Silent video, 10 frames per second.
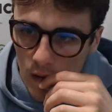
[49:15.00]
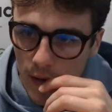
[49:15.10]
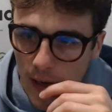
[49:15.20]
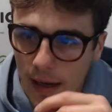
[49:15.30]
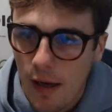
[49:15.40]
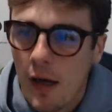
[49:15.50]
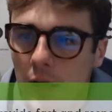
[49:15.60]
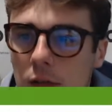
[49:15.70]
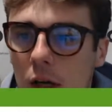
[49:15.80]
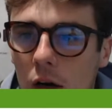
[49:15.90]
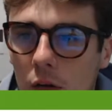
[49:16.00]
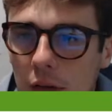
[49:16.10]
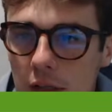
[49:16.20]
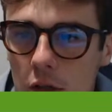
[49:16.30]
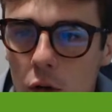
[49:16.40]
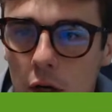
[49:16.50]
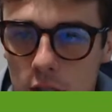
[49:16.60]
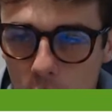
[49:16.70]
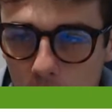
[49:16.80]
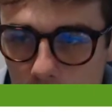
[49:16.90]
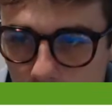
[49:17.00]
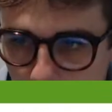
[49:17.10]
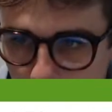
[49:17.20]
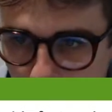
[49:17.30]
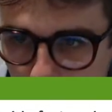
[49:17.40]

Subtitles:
Okay, so this is the question I wanted to answer